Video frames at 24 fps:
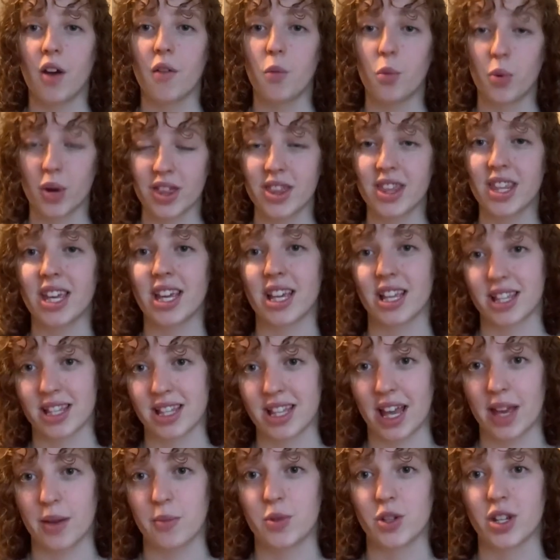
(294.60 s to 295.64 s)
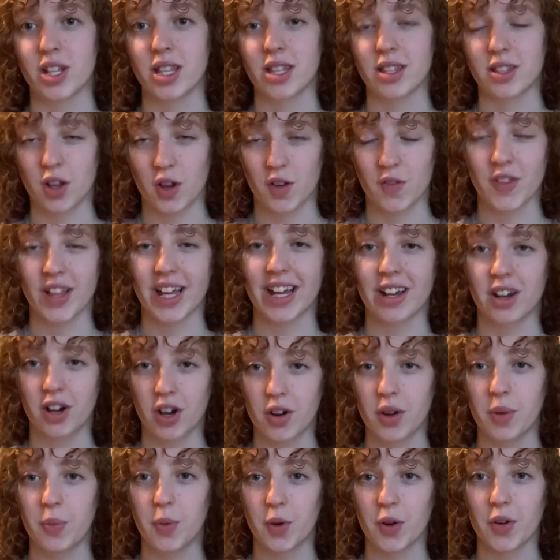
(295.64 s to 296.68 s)
with the exceptions of like
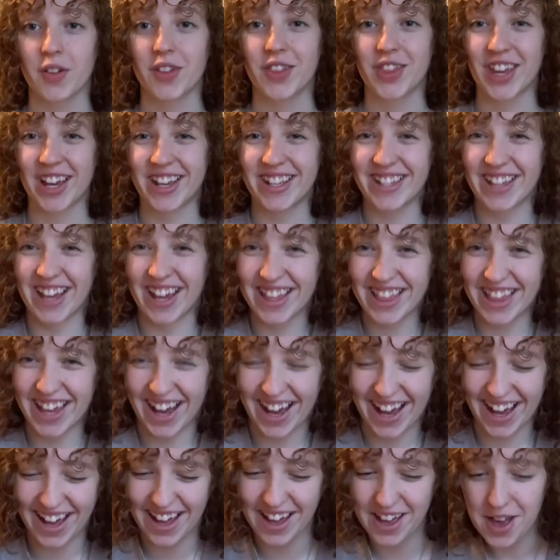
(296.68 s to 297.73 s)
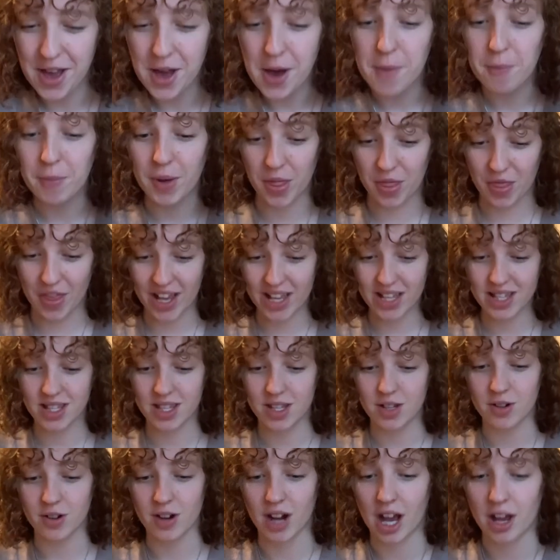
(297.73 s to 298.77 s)
Harry Potter and things like that. But this
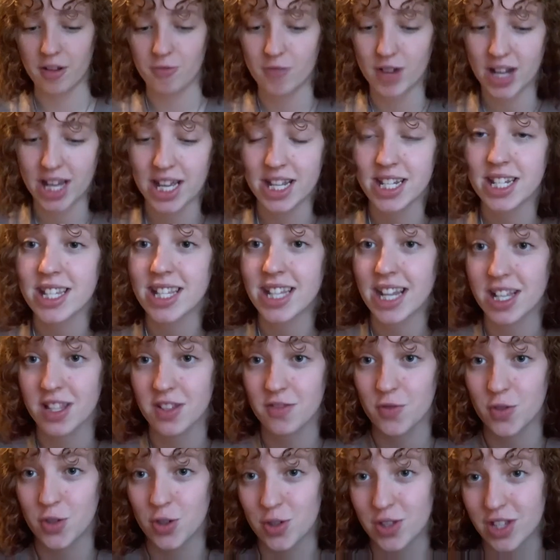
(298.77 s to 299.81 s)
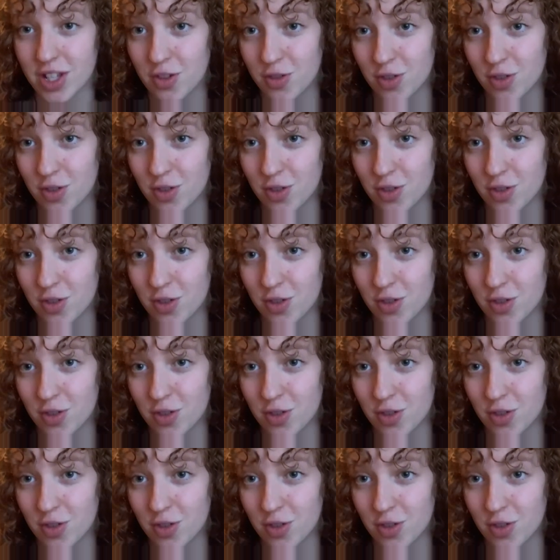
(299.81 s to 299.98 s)
year I read Six of Crows and